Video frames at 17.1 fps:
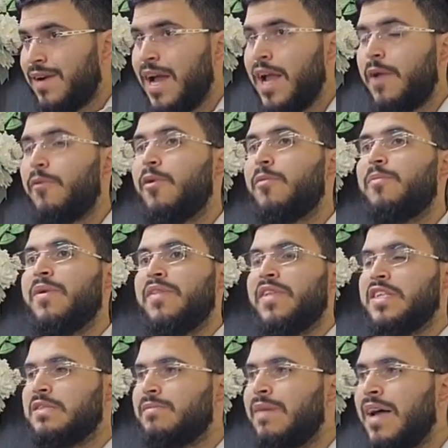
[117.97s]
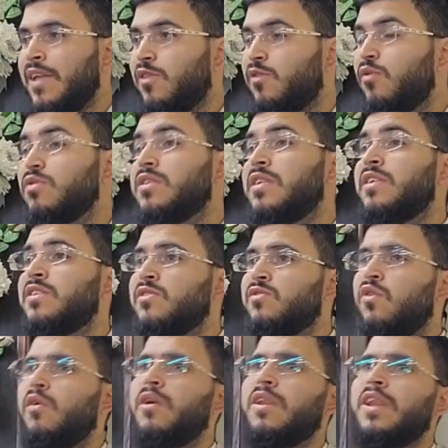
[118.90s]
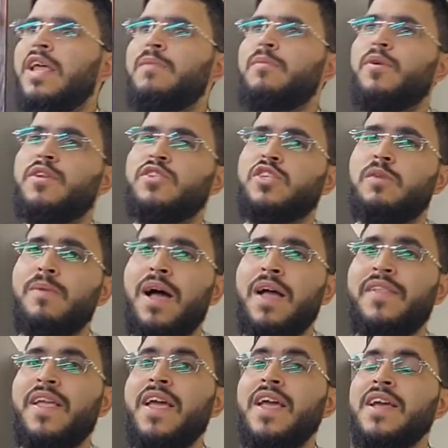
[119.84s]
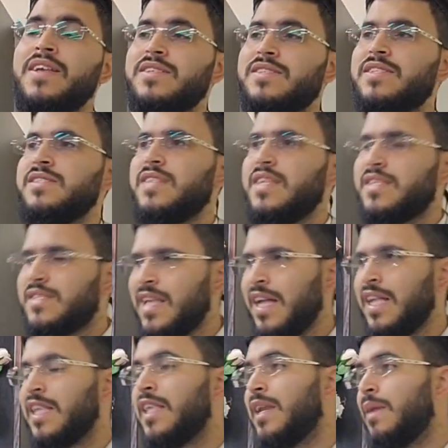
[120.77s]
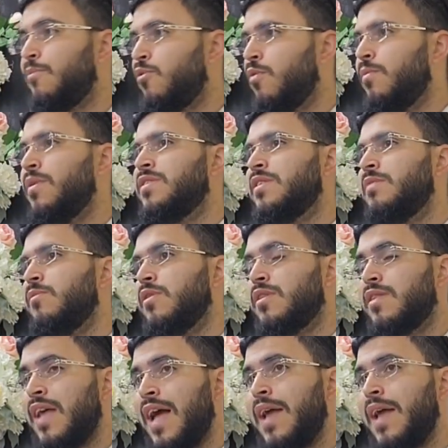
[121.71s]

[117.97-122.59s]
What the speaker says: my equipment is my tools and it's do a labor on Shabbat, since I started in a permissible